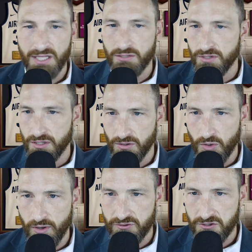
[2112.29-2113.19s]
you do,
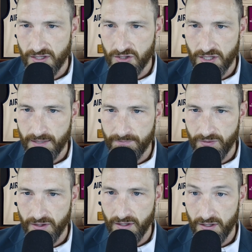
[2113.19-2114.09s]
you have
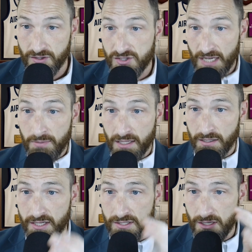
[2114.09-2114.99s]

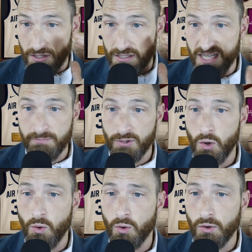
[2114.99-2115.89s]
seemingly such a deep
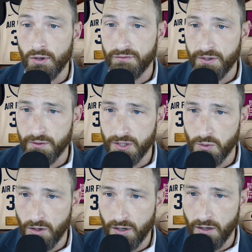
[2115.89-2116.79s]
core of who
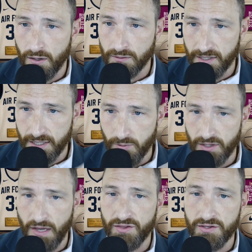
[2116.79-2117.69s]
you are, leading with
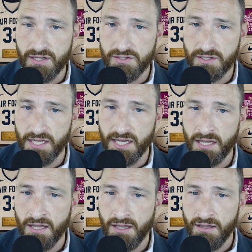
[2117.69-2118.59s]
authenticity.
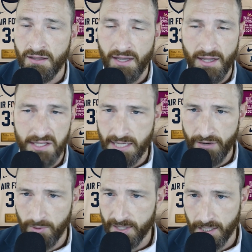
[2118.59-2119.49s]
It's
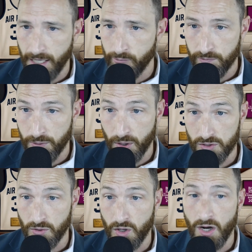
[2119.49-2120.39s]
inevitably going to come with
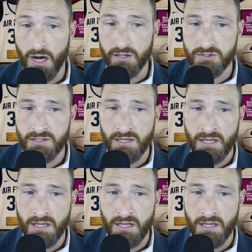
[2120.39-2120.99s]
personal costs.